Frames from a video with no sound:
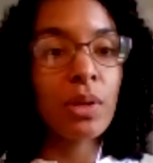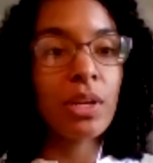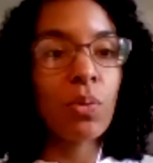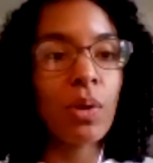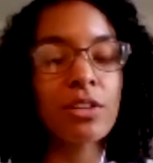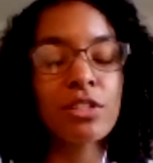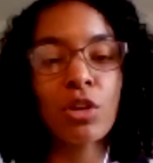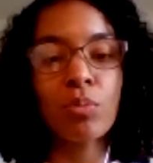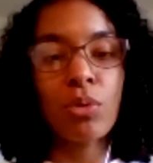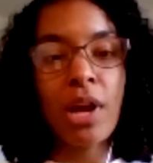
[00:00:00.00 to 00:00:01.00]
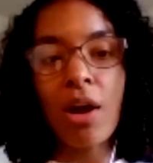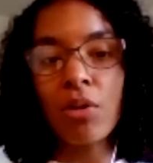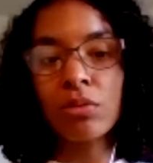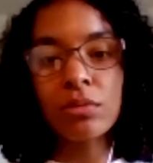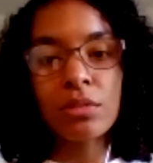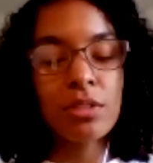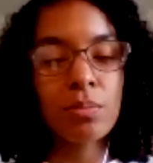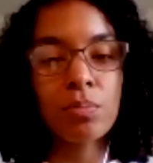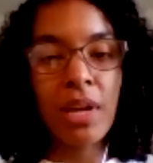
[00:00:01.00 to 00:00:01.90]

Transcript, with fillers: we can wear, so browns,